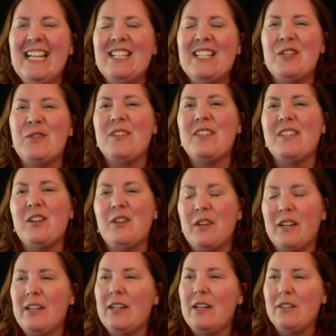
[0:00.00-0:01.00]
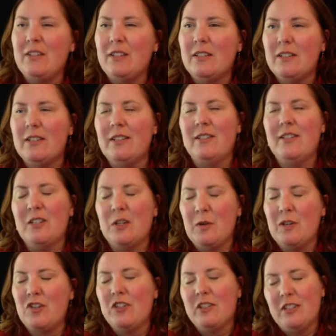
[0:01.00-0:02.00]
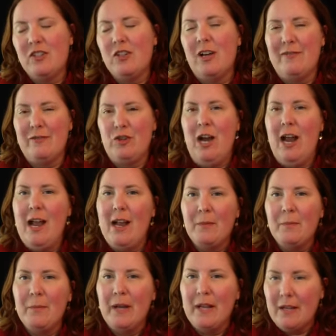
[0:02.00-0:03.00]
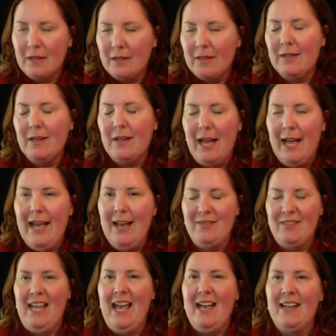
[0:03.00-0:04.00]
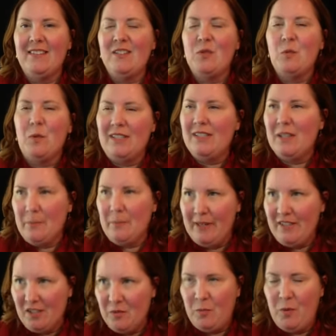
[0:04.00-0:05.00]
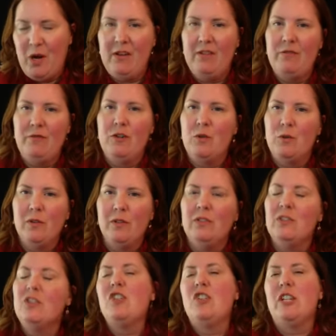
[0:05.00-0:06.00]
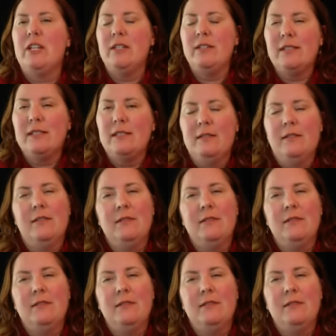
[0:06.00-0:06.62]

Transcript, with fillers: so this all right here's a this is a question that's off track but I have to ask, what's the best bread for grilled cheese?